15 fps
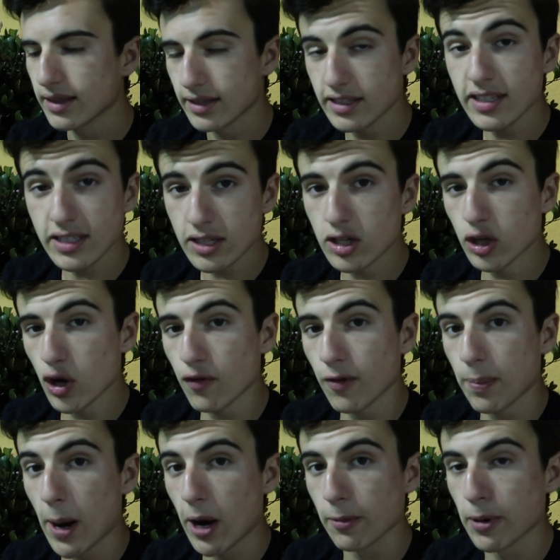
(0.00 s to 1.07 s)
this is a good
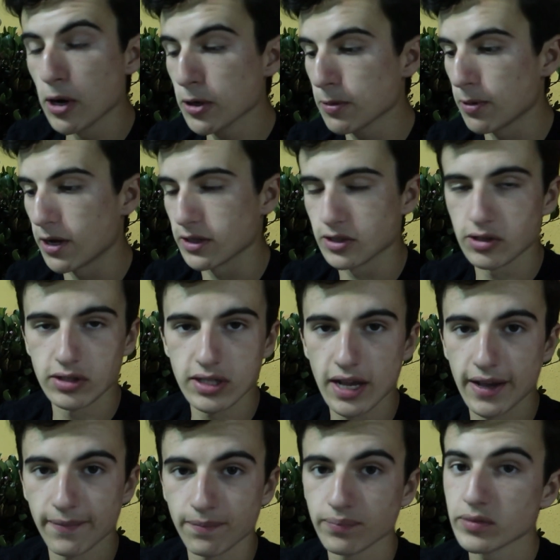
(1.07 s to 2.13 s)
overpowered Pokemon, so it's
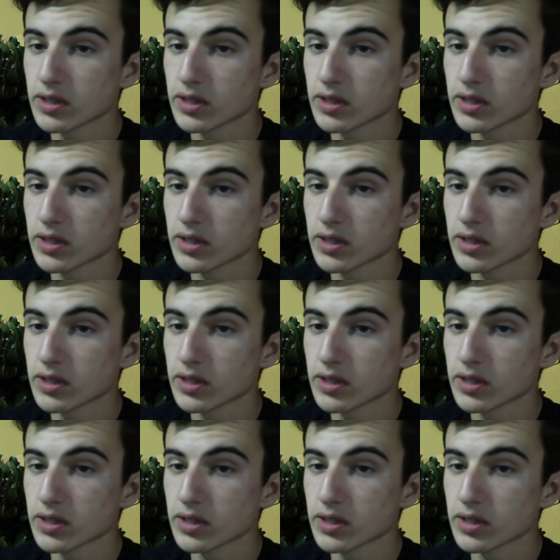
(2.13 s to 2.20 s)
like,